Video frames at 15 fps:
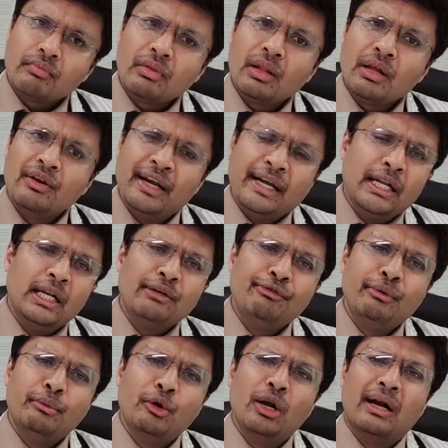radial and
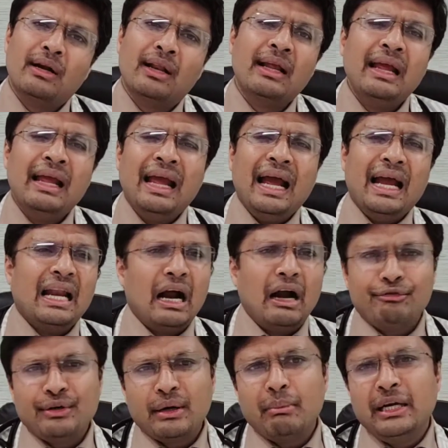femoral artery and
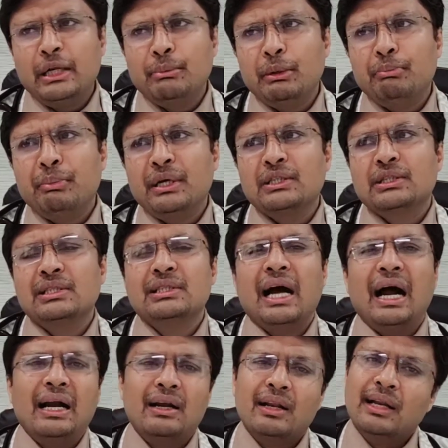after multiple punctures the
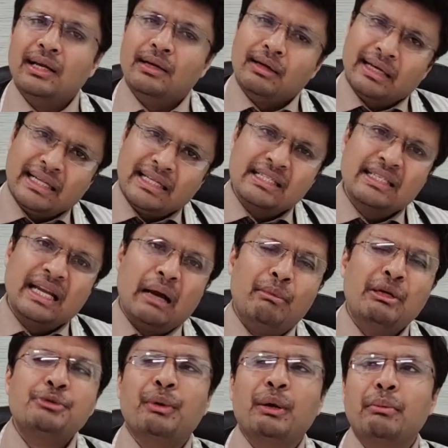artery gets
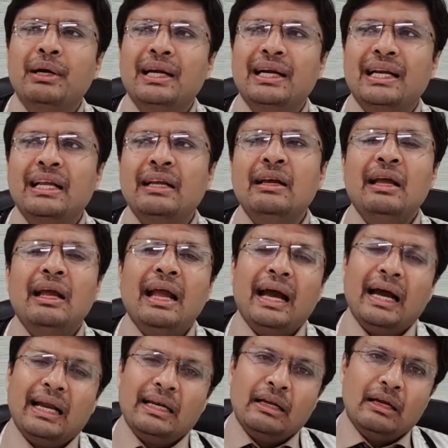damaged permanently
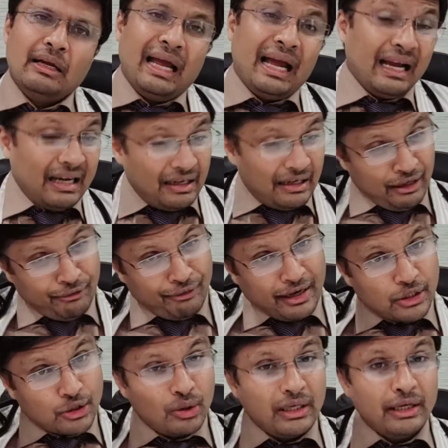and uh, if
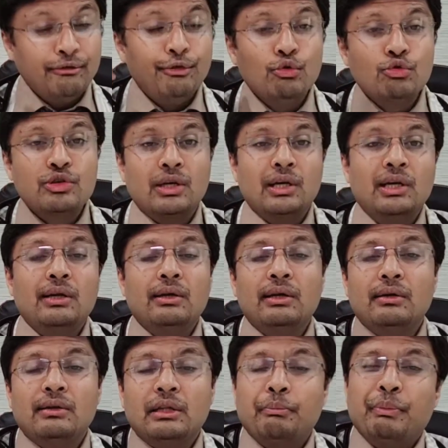actually in future
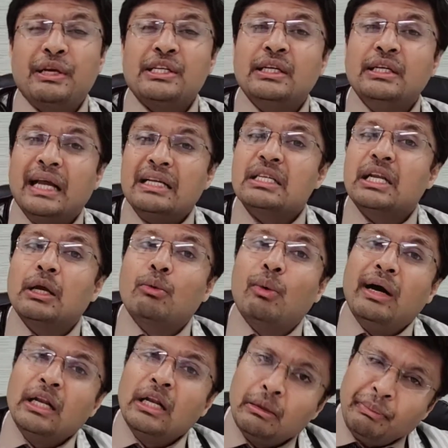the patient does
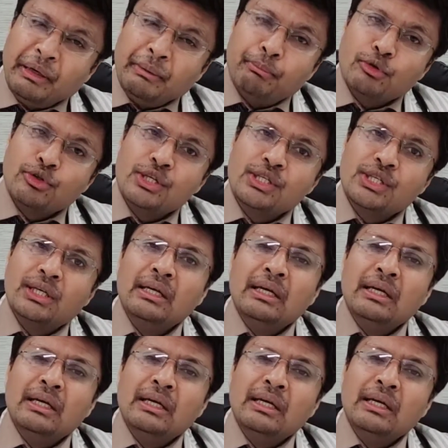require a repeat procedure